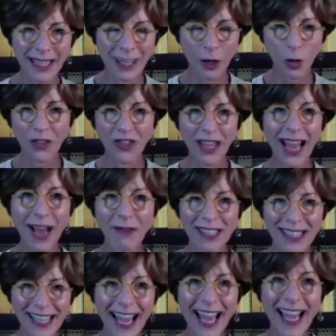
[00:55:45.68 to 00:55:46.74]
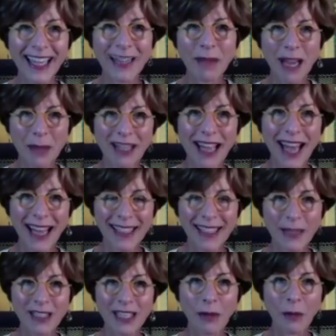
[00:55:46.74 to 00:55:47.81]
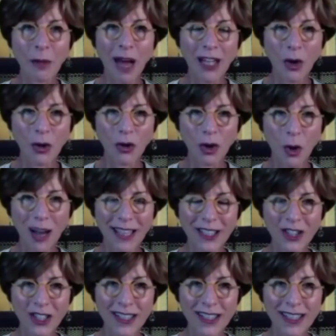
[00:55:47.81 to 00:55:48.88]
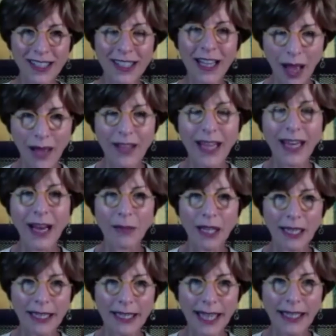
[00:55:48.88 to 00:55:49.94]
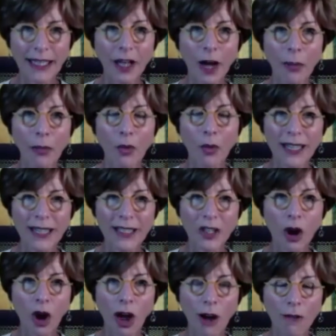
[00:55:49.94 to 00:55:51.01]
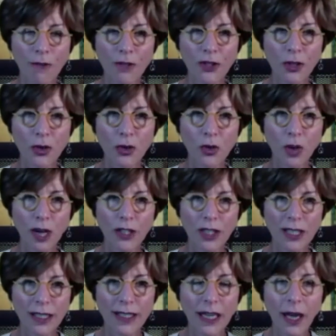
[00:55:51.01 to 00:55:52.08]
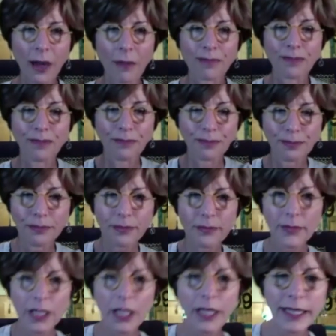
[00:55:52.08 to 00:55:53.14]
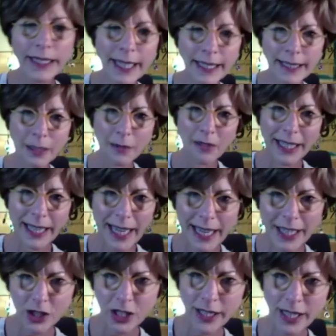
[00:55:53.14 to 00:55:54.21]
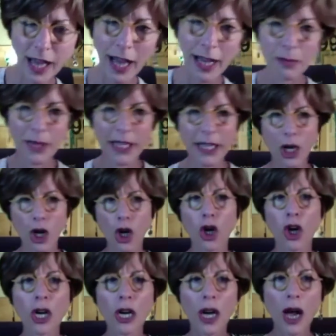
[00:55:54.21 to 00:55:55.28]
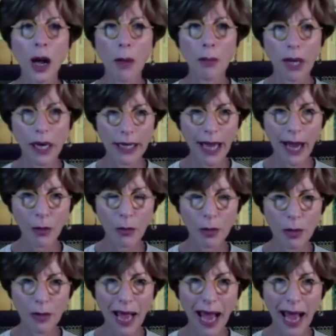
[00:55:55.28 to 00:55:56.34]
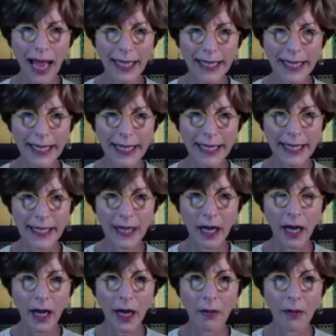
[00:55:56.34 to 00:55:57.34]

hear what they have to say and maybe ask them some of my own questions. And then I'm going to take a couple weeks off to just get some vacation time here. But I will be back in